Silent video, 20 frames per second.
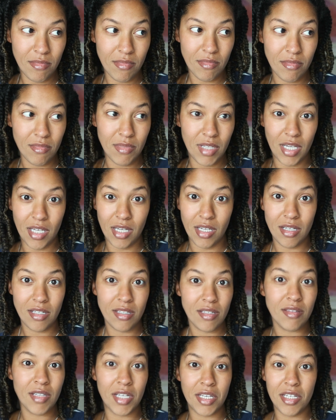they
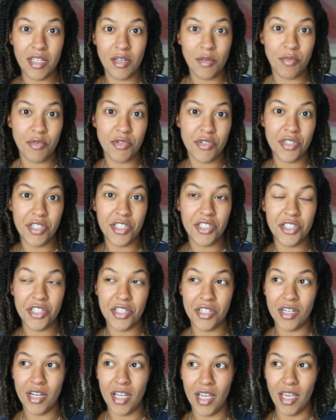did a
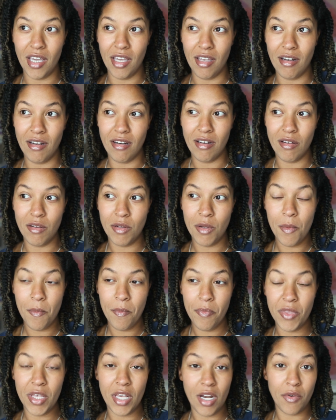procedure, and
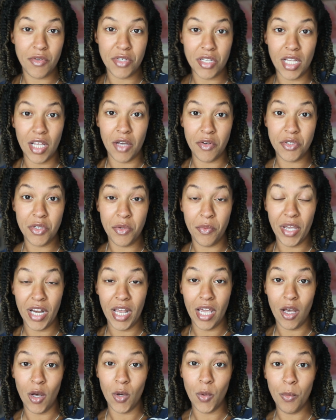then I was allowed to wait
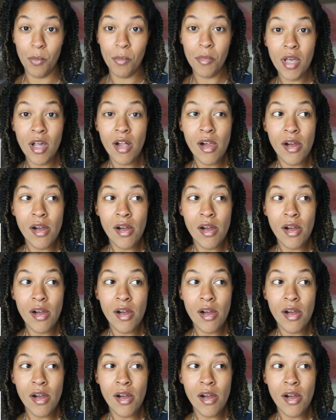at home,